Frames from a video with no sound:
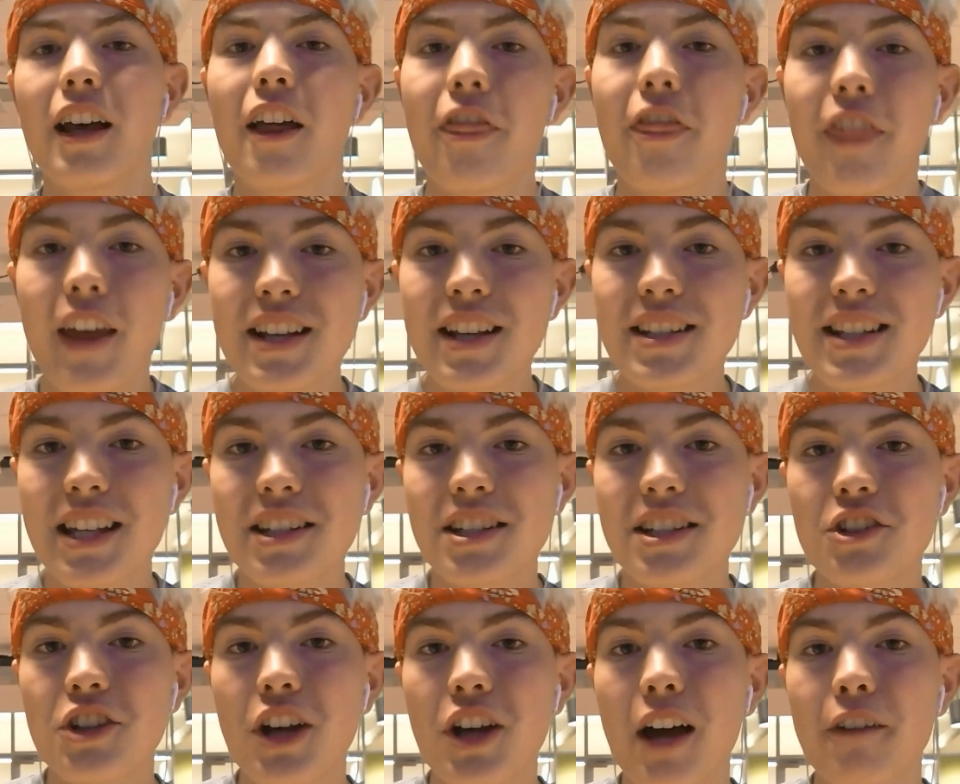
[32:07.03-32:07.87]
Thanks again to
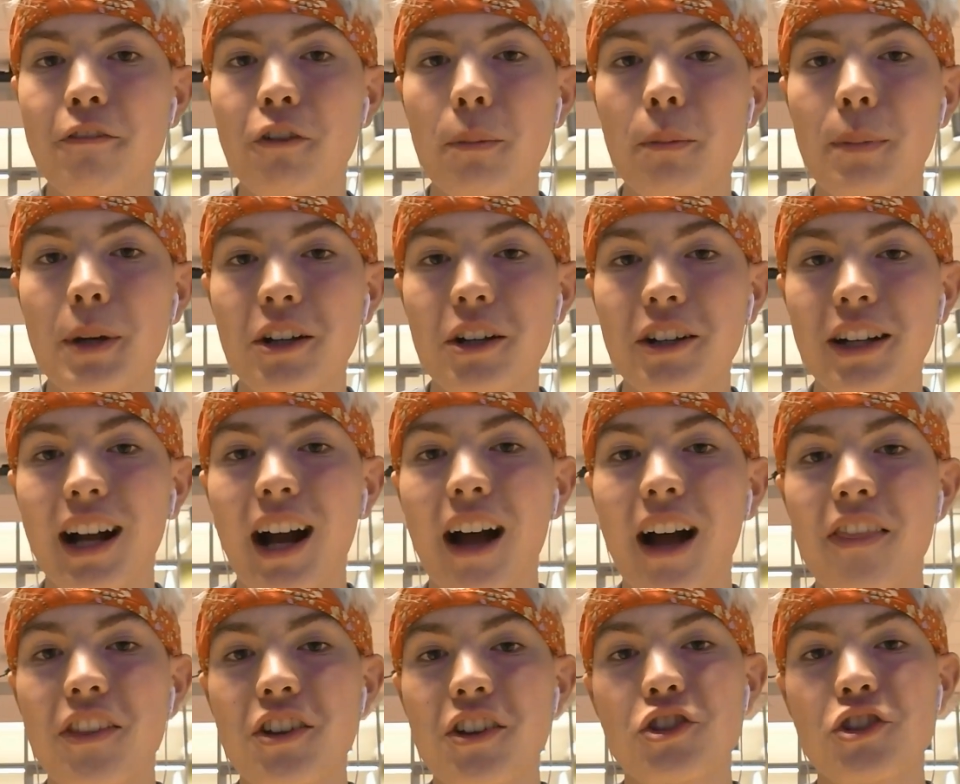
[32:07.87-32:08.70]
John for appearing
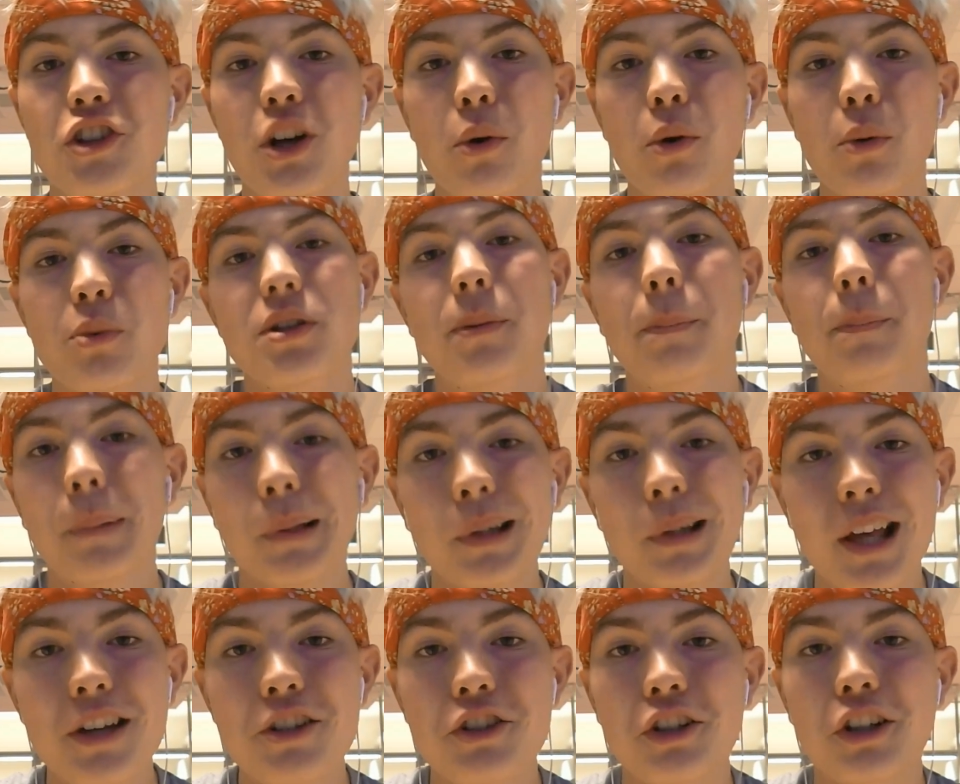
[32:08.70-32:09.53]
on the show. It was a
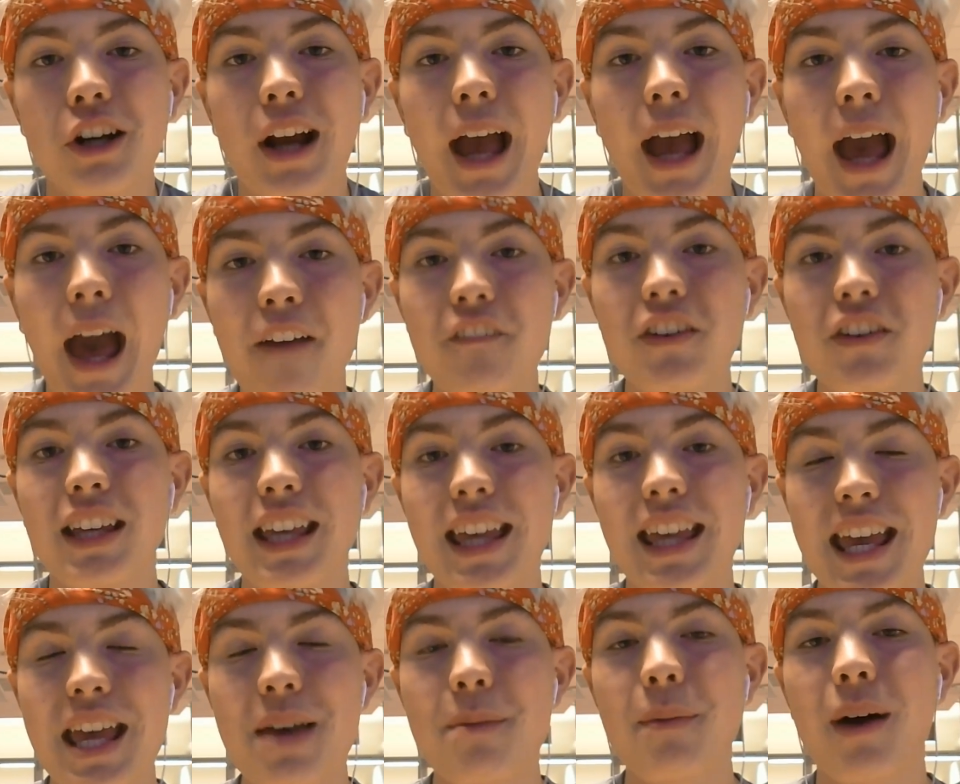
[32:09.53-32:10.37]
pleasure having
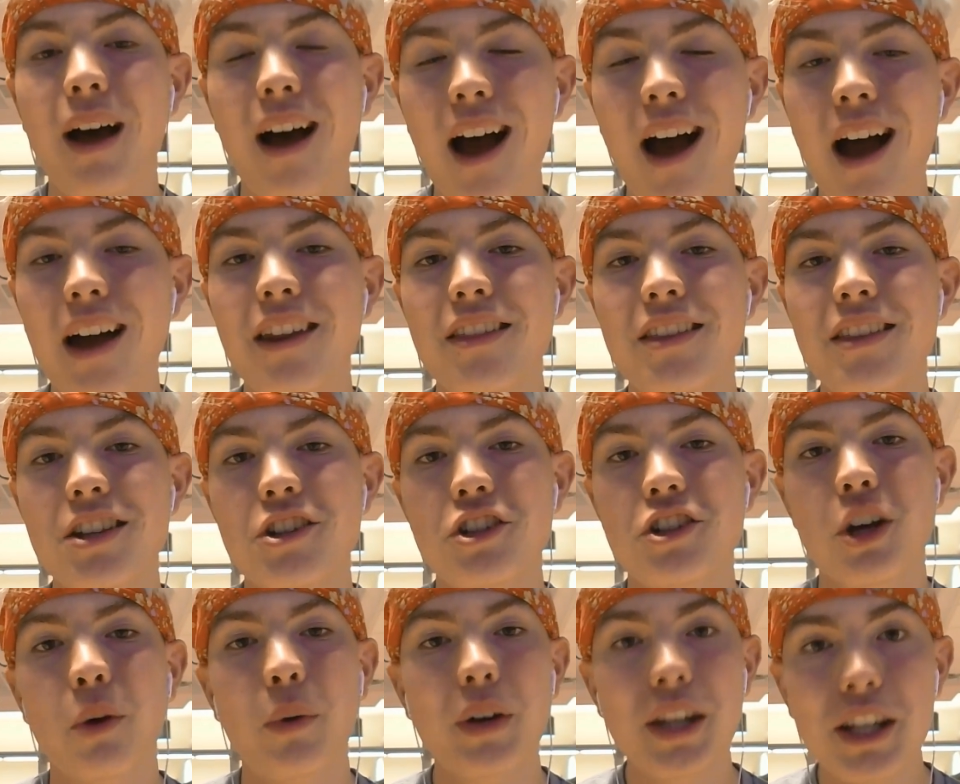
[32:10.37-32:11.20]
him on the
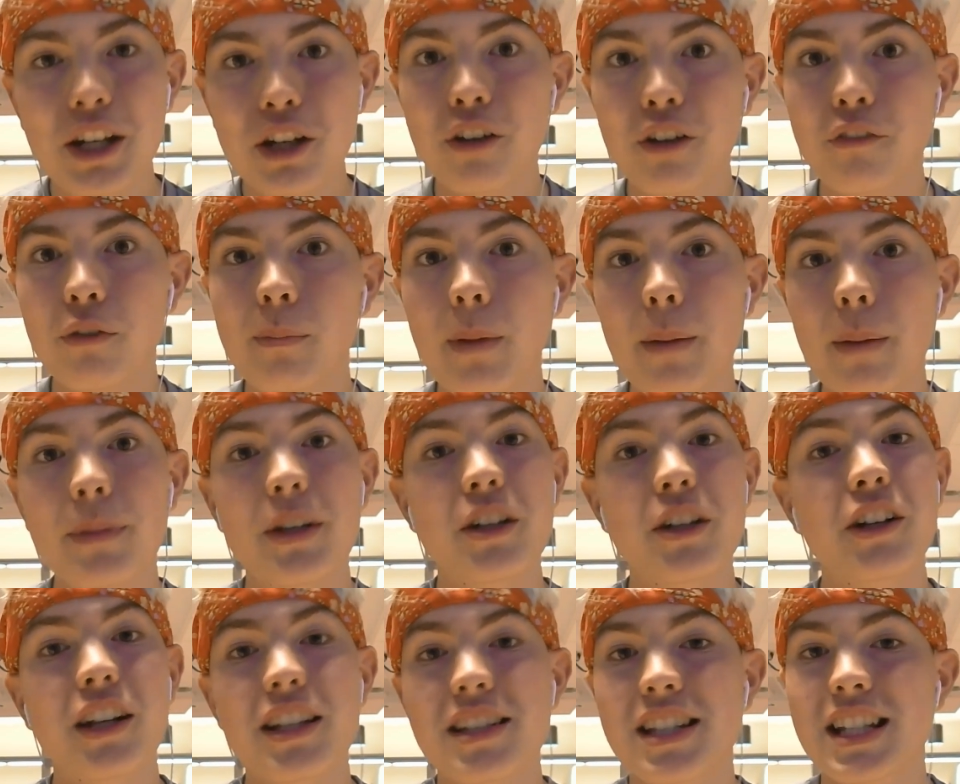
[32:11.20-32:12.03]
show and hearing from him,
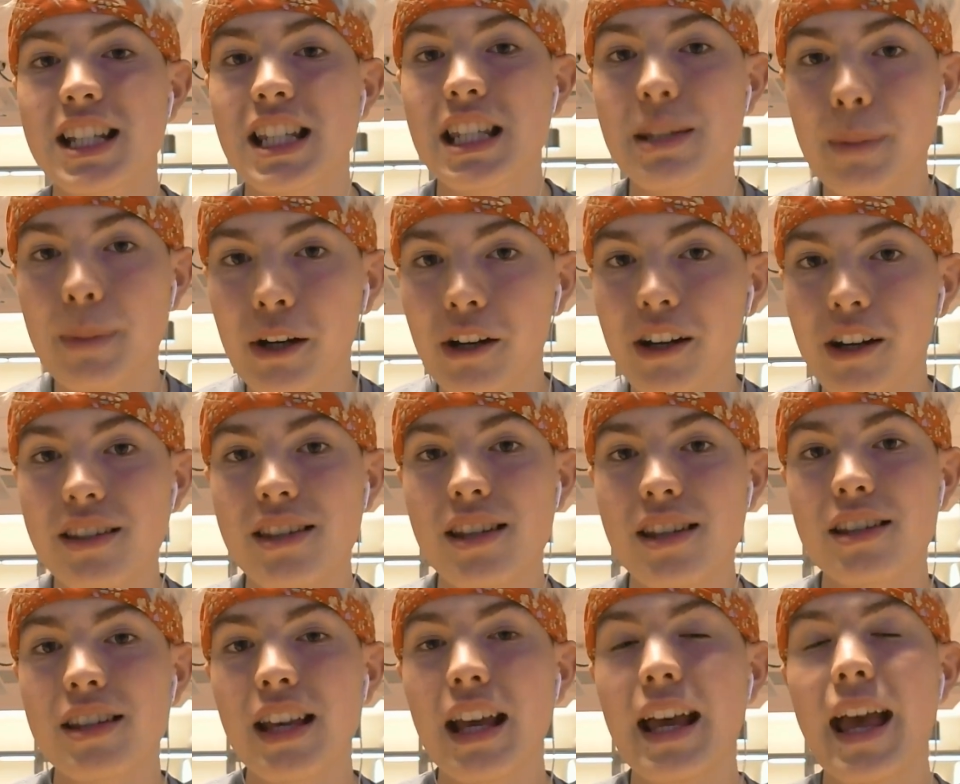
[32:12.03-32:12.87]
hearing his
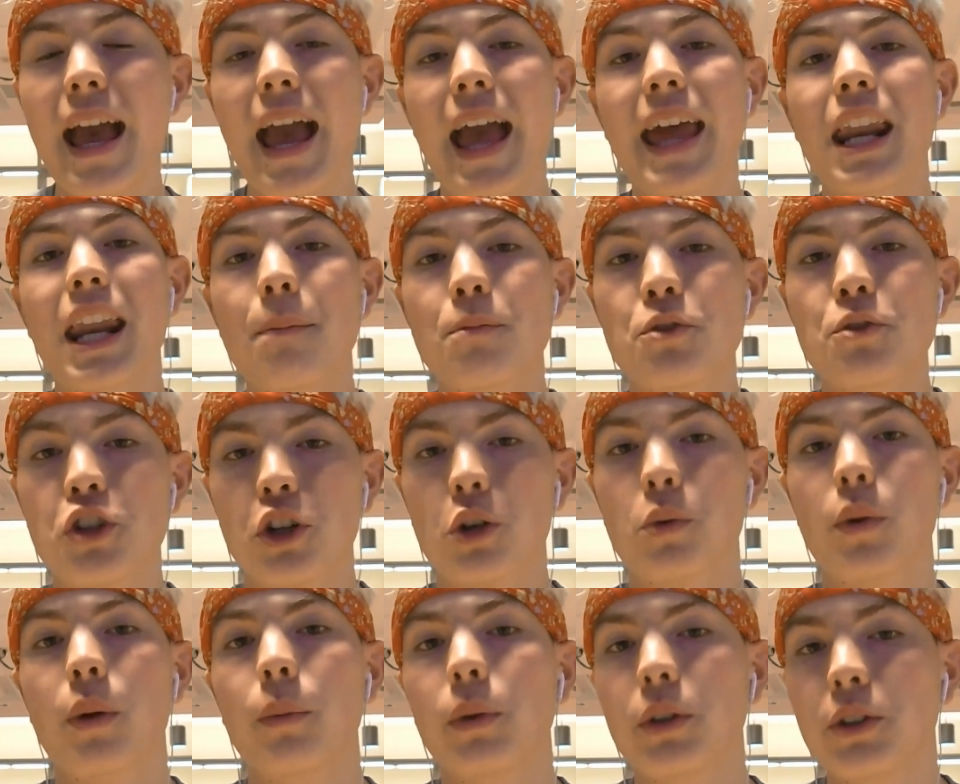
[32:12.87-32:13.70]
experiences, and I'm sure
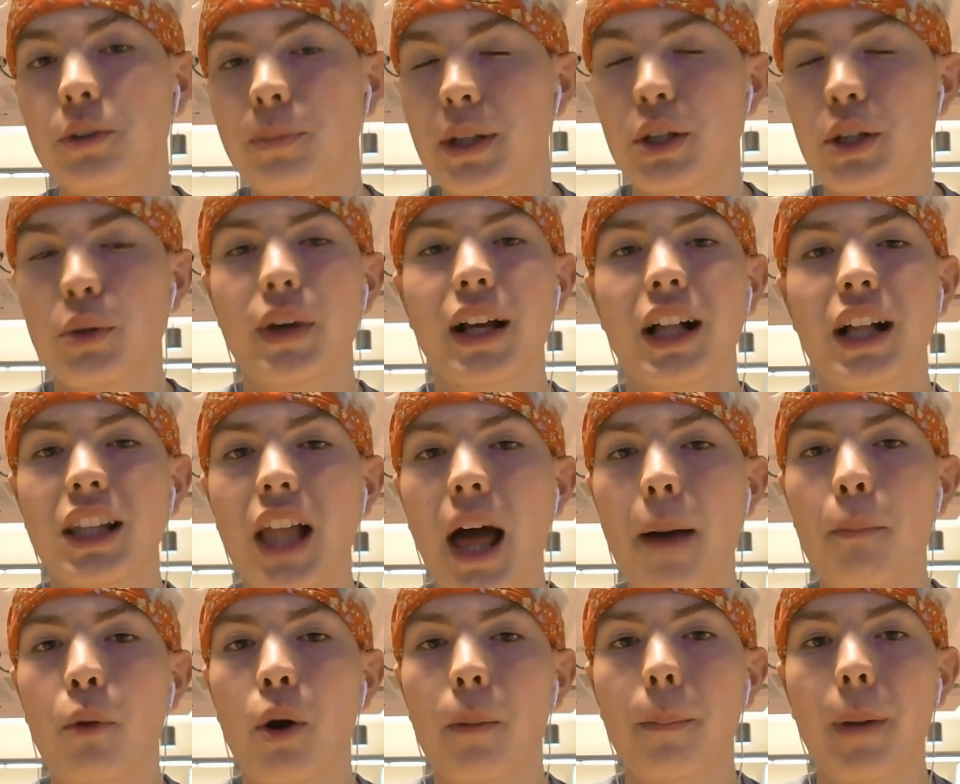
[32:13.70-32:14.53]
we will be doing a lot
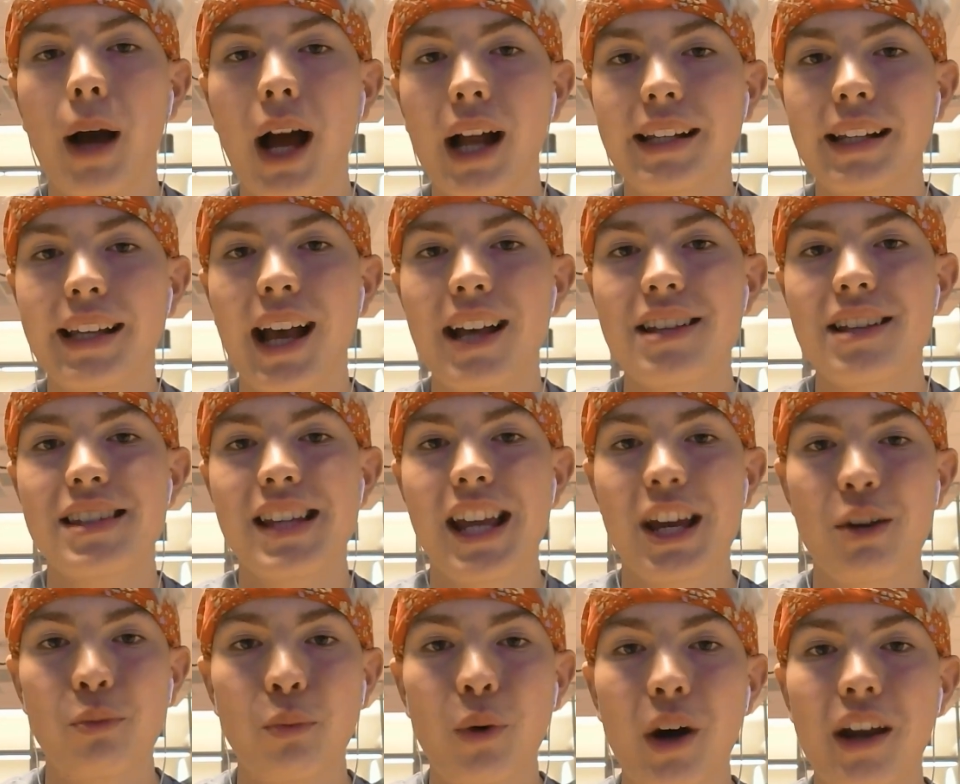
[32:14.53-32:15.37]
more podcasts
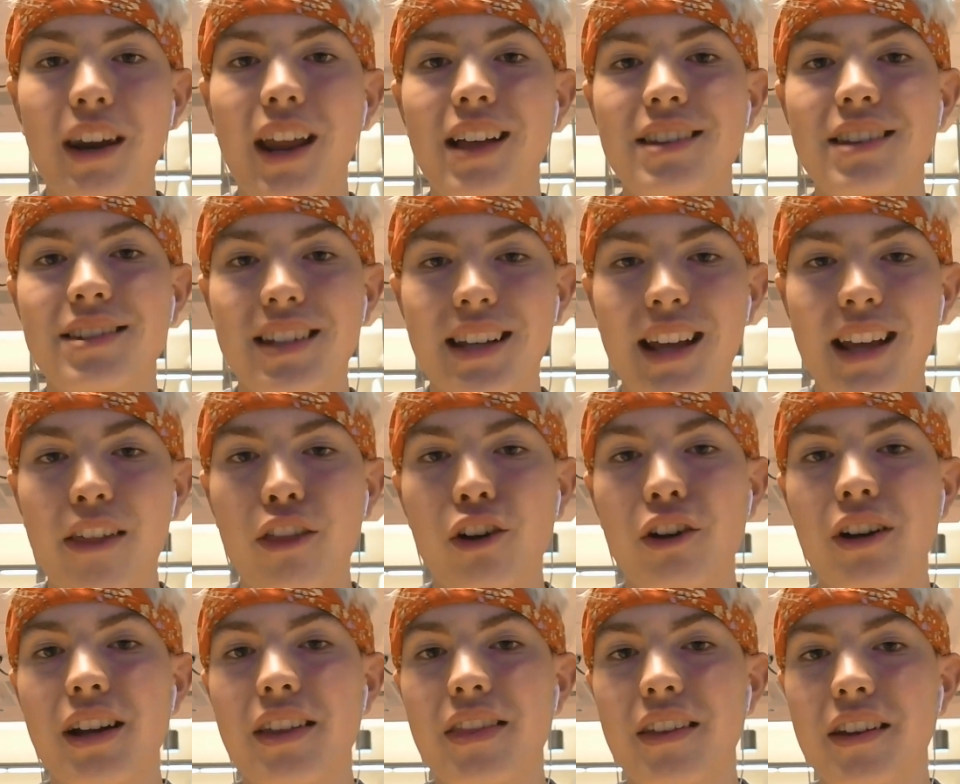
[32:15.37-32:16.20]
and whatnot together
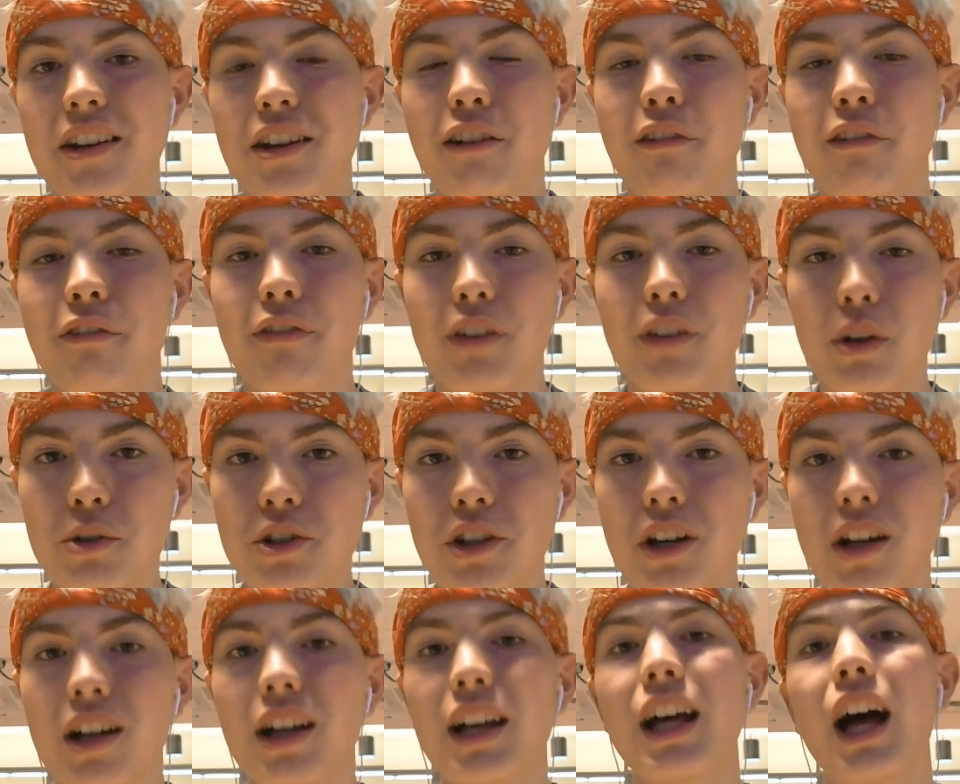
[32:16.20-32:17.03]
in the near future.